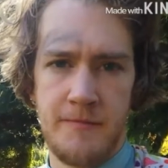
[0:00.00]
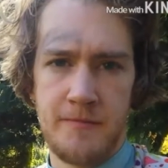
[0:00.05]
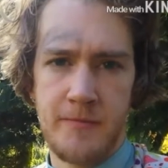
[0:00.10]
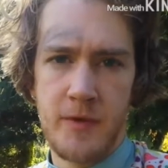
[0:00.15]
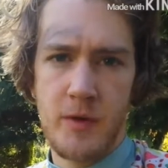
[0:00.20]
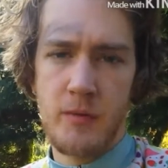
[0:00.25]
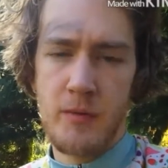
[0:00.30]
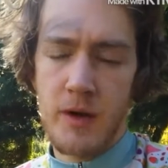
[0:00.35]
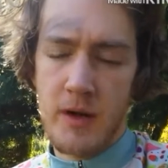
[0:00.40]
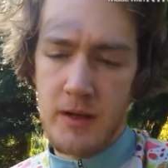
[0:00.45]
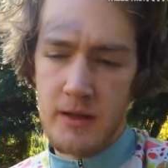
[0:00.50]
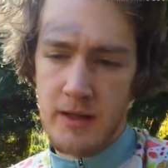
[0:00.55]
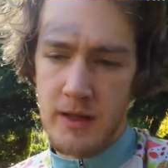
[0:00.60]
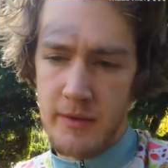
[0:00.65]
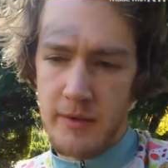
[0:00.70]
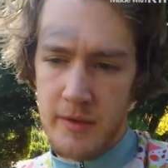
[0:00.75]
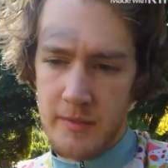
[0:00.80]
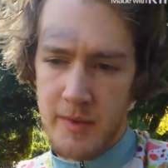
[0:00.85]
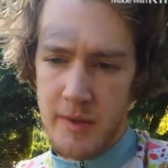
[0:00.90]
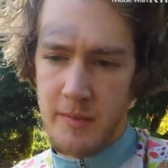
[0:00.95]
while
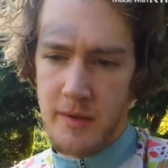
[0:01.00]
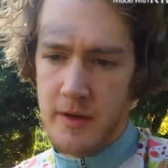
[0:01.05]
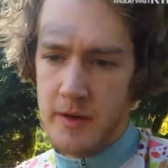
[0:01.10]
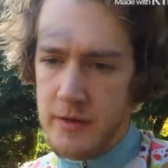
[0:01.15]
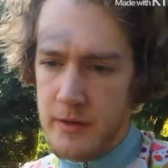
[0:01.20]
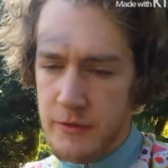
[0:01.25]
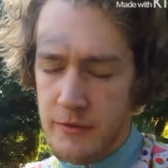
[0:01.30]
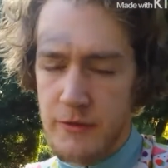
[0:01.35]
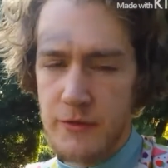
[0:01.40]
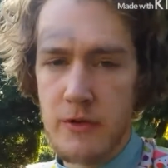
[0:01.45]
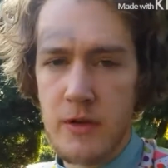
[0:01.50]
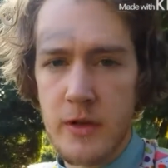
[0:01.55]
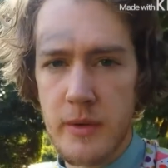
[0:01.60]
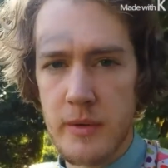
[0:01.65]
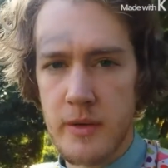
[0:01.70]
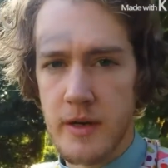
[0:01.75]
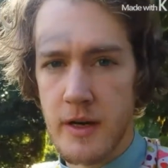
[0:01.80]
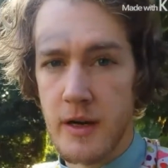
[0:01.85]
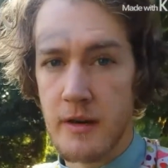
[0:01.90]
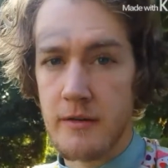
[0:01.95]
allowing my body to fully
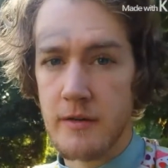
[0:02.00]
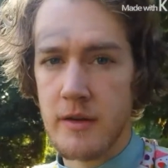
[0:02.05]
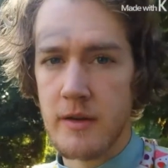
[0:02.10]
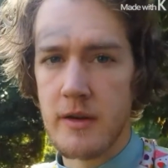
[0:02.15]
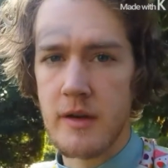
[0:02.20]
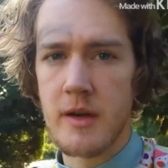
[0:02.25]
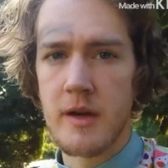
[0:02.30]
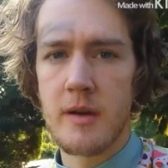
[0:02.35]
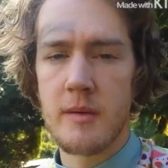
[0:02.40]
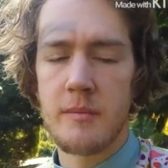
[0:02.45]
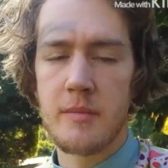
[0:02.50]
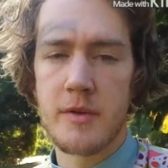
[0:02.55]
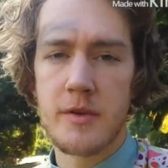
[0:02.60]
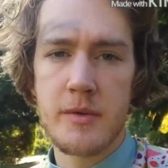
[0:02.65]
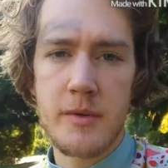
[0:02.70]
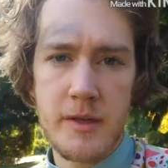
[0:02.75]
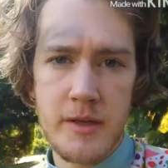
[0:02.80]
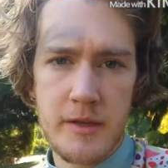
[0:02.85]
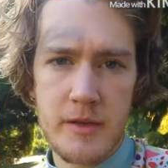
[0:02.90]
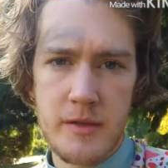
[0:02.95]
recover
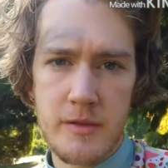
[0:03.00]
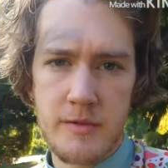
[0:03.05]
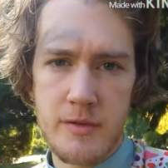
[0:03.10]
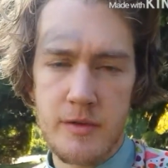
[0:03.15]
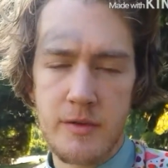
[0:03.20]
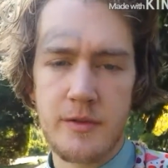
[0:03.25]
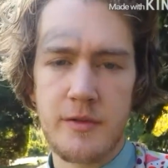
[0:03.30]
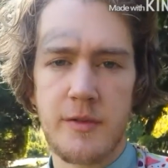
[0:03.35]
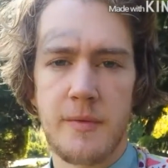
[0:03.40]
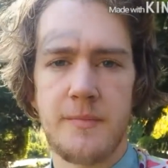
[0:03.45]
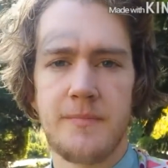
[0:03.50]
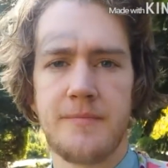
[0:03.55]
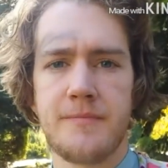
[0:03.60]
between intervals.